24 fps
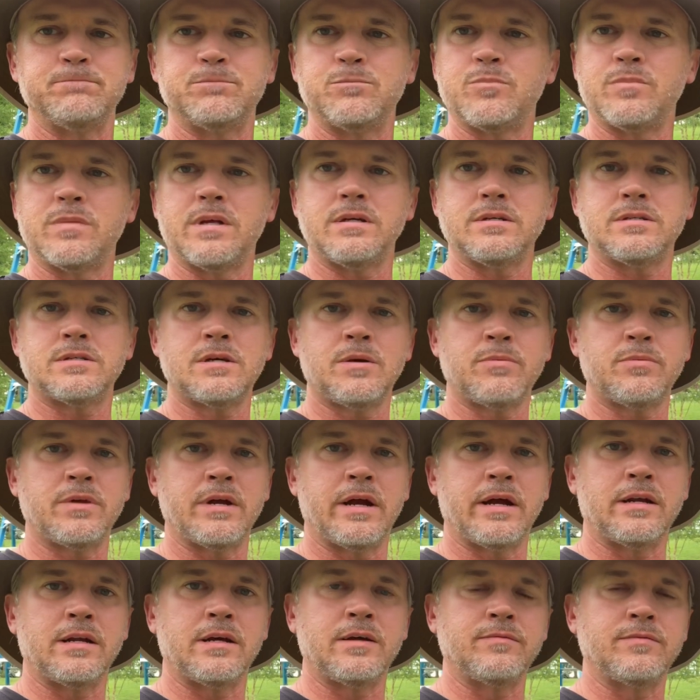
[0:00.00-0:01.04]
something
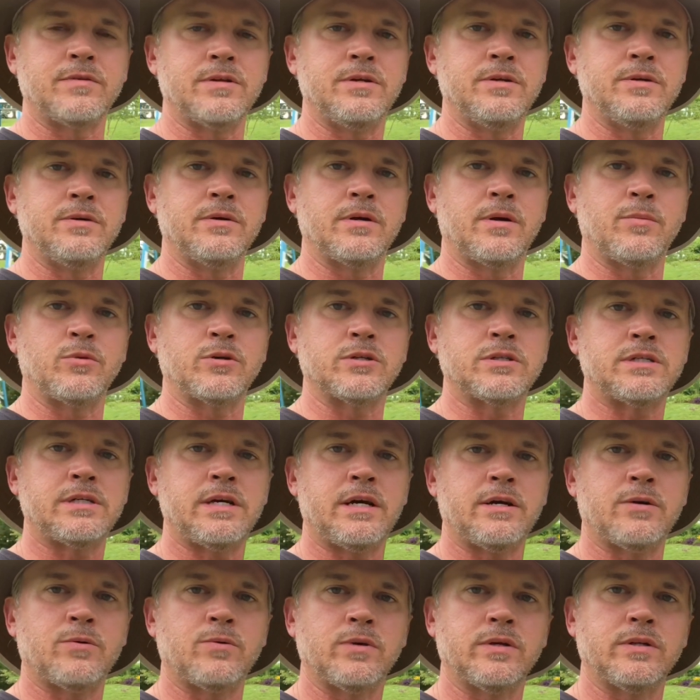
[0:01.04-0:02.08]
I love to do, and I'm going to
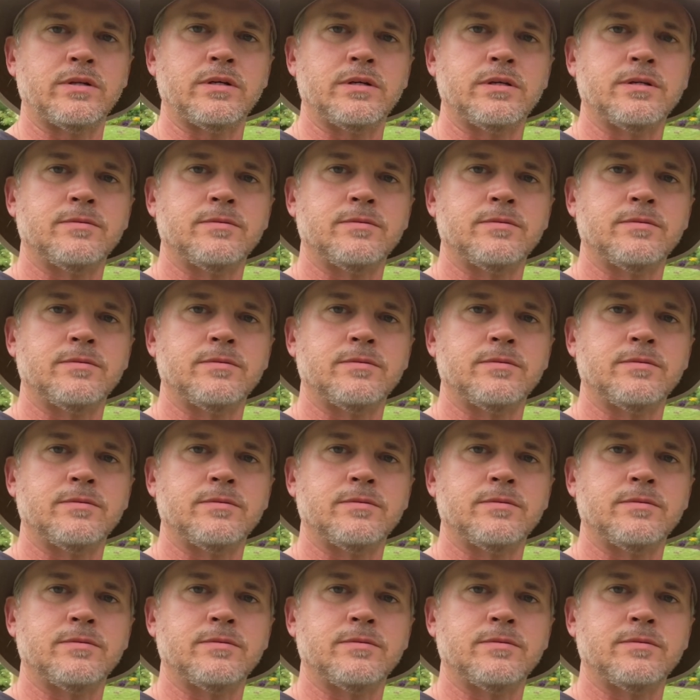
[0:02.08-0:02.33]
share it with you.